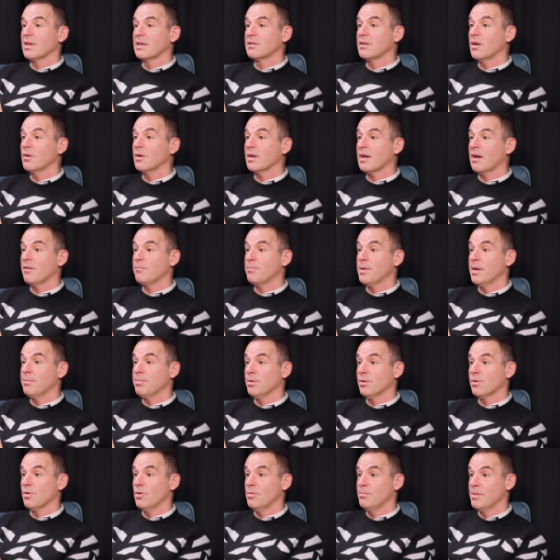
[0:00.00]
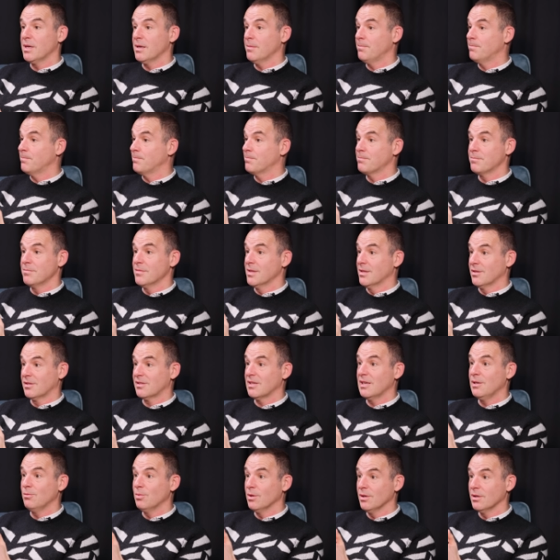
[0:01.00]
I don't care if people call me a, the
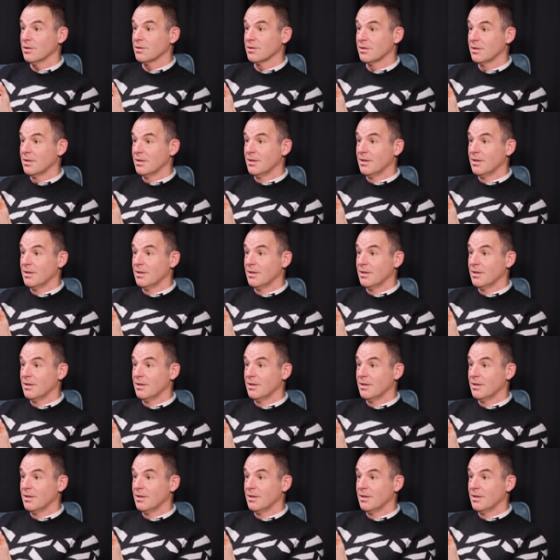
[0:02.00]
c word,